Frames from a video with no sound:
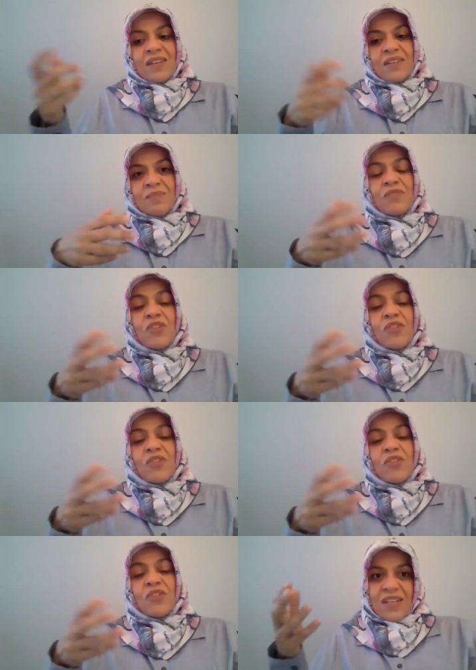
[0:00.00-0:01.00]

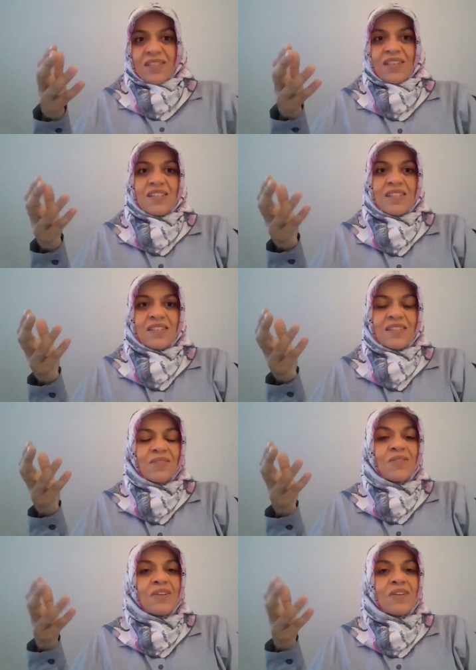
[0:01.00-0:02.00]
neurologic presentation
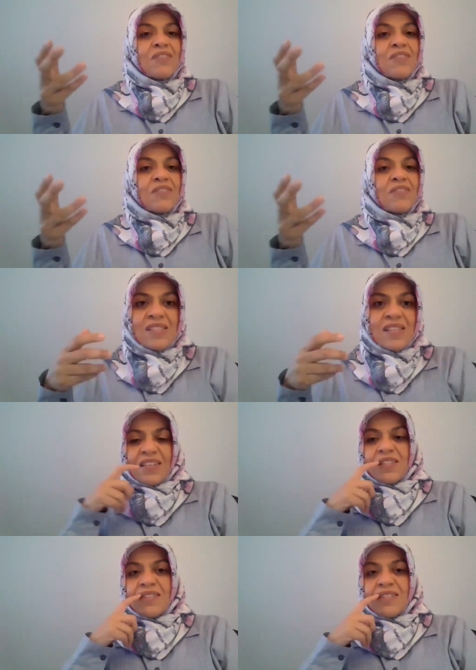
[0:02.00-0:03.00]
or liver
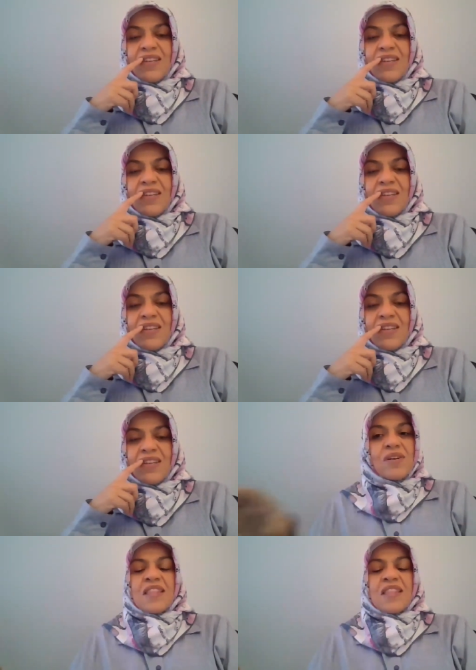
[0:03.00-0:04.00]
presentation.
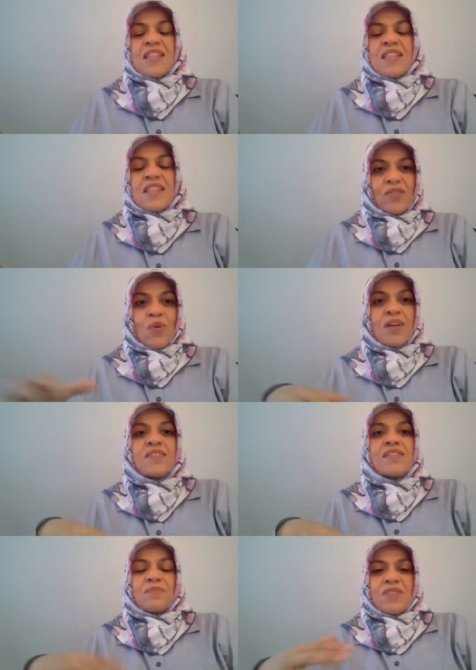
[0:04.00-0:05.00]
So it doesn't matter what
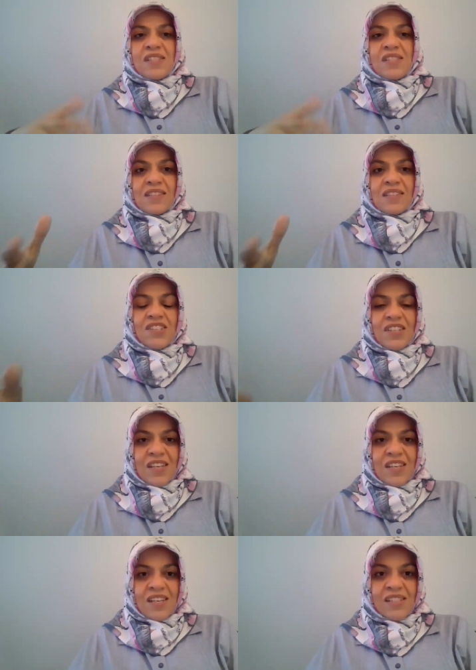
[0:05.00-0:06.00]
the presentation
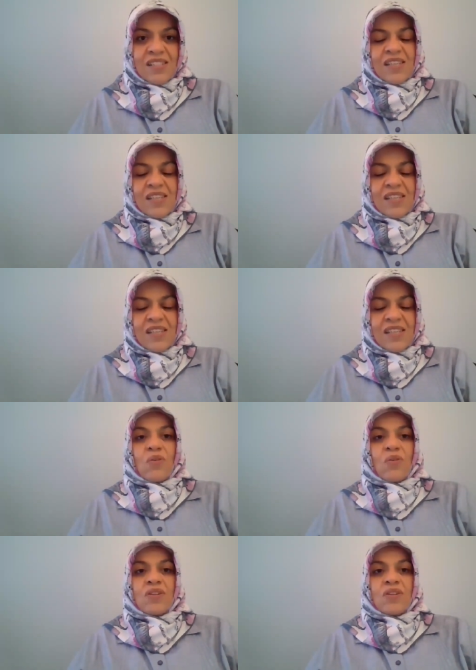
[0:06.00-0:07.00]
is. The
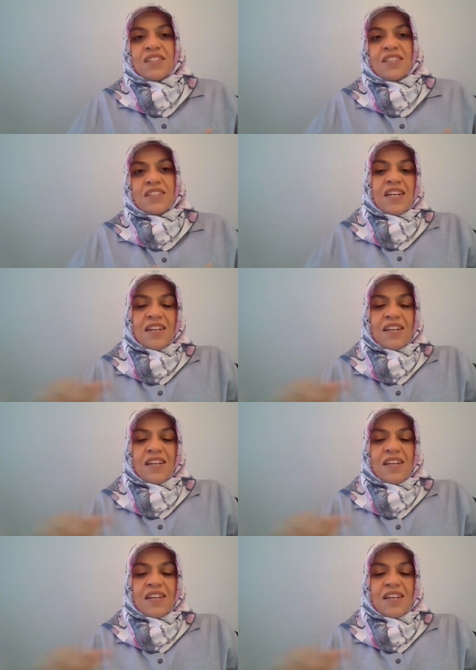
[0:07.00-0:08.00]
only criteria,
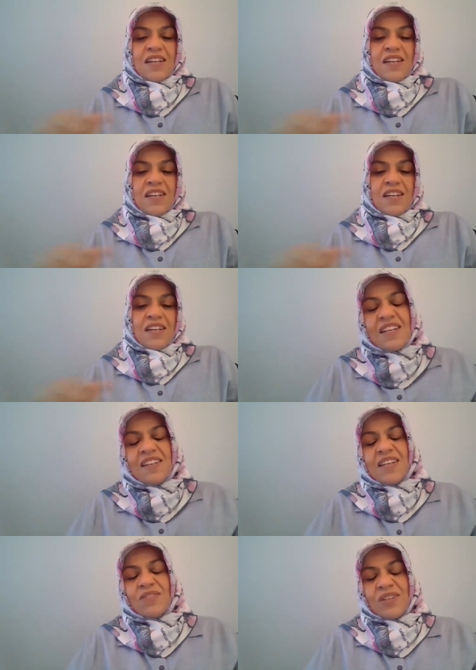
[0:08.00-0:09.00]
main
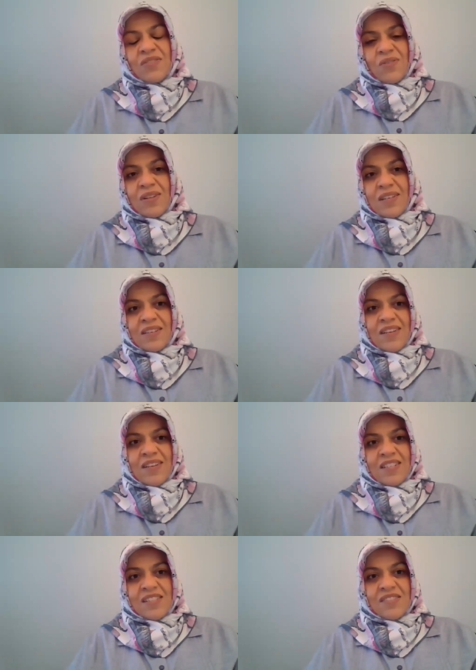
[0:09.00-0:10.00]
criteria to enroll in
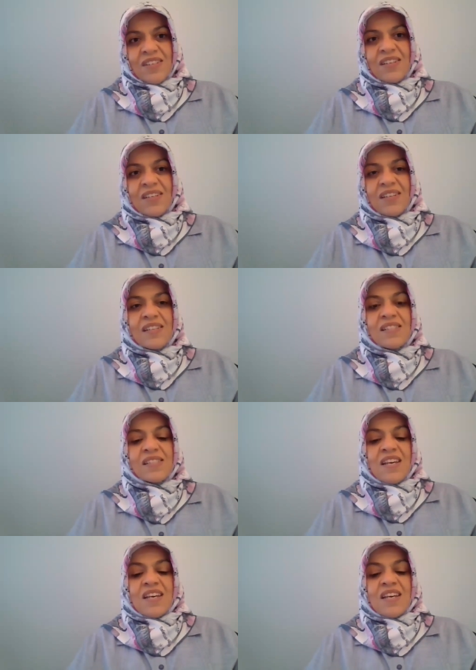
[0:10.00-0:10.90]
registry is